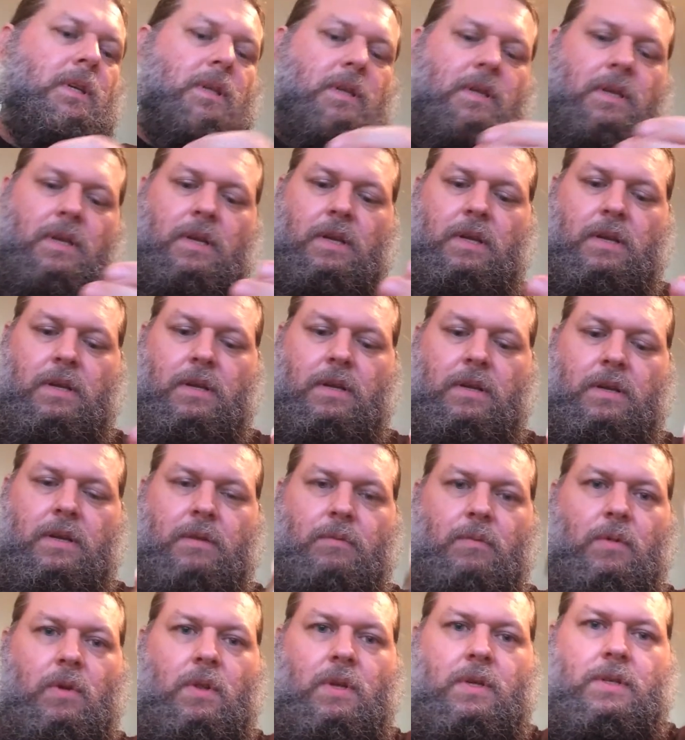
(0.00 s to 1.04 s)
and I'm
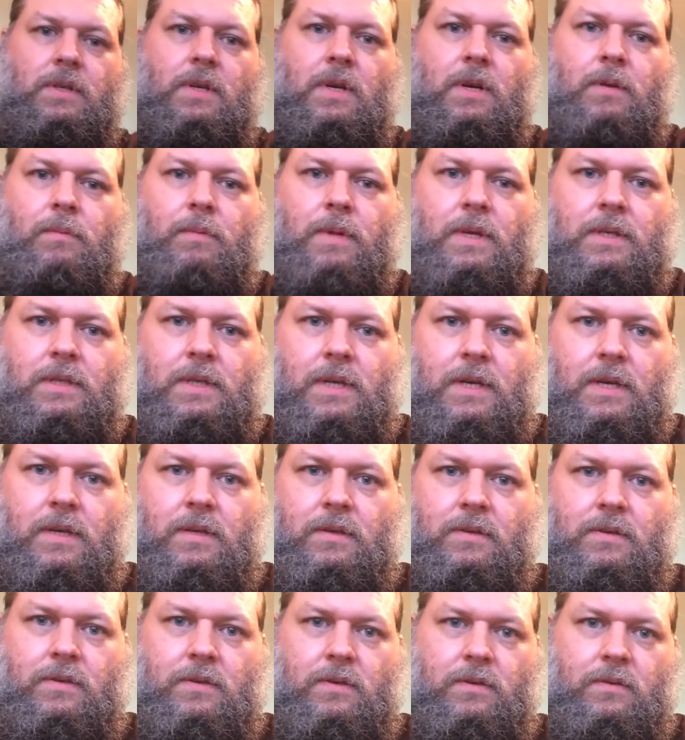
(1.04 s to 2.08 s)
real excited about that.
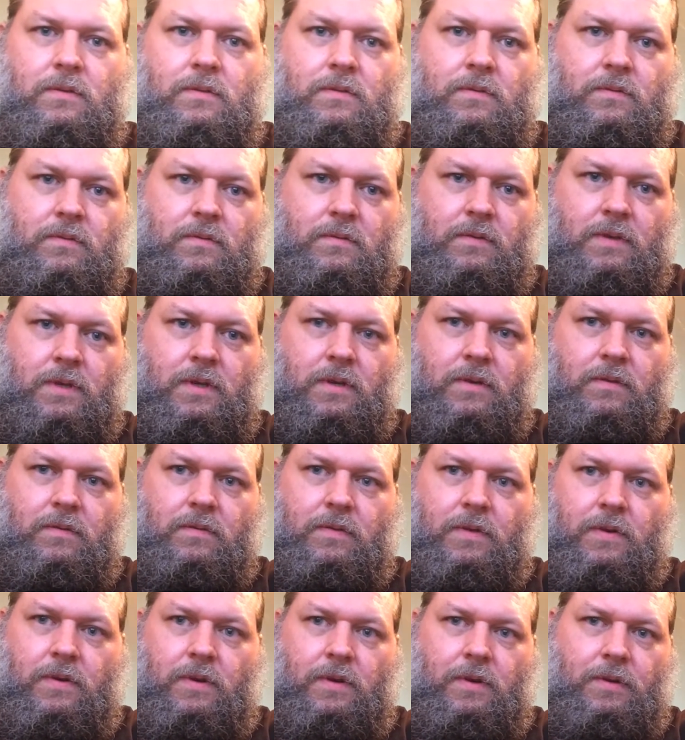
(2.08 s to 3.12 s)
So, yeah, if you're
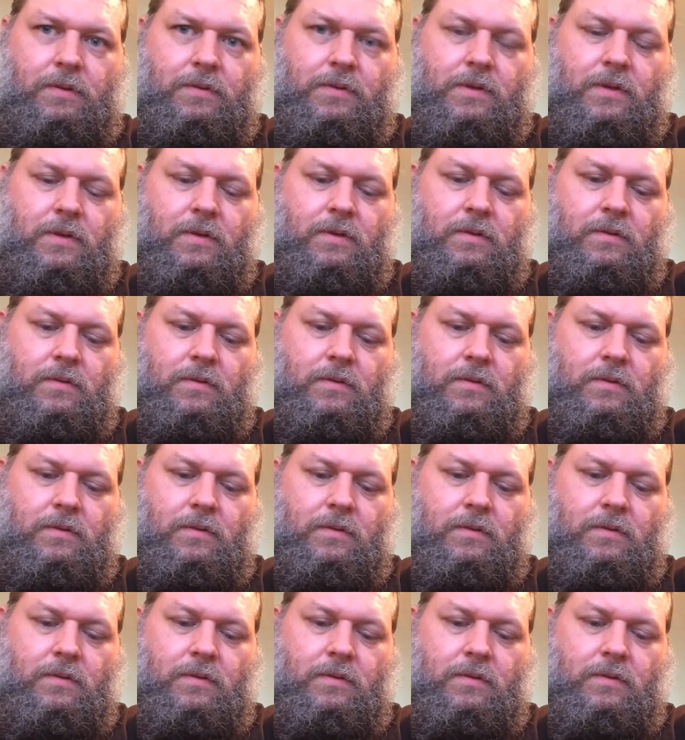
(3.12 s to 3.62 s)
in Houston,